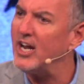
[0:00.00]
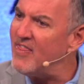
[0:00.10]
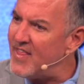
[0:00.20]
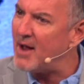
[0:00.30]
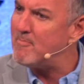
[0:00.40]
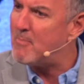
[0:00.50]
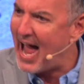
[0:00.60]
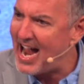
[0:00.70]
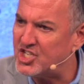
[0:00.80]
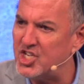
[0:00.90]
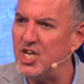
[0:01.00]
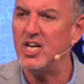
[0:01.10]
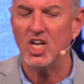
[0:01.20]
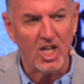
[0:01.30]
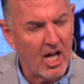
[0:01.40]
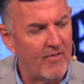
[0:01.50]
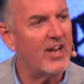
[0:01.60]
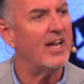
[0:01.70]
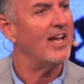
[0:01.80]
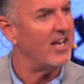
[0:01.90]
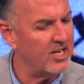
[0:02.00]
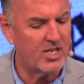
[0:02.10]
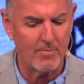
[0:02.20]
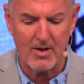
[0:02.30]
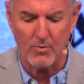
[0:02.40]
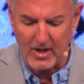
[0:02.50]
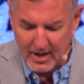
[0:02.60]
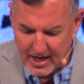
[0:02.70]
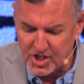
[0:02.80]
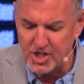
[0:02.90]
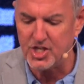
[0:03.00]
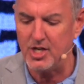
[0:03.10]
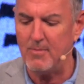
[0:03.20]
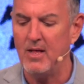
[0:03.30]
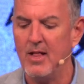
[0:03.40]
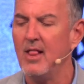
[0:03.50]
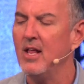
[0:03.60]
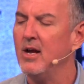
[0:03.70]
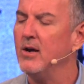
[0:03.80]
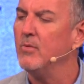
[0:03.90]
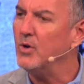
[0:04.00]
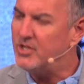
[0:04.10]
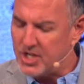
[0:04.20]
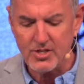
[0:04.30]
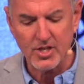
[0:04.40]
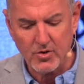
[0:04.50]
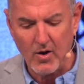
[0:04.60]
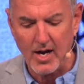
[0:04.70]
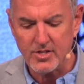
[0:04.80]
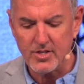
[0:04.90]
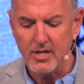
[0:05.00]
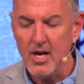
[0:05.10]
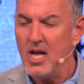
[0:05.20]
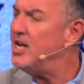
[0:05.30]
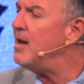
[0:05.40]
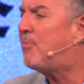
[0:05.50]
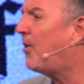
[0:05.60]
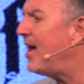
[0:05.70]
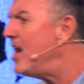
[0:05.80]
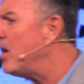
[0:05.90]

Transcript: in that passionate, loving, intimate relationship with Jesus Christ. You didn't plan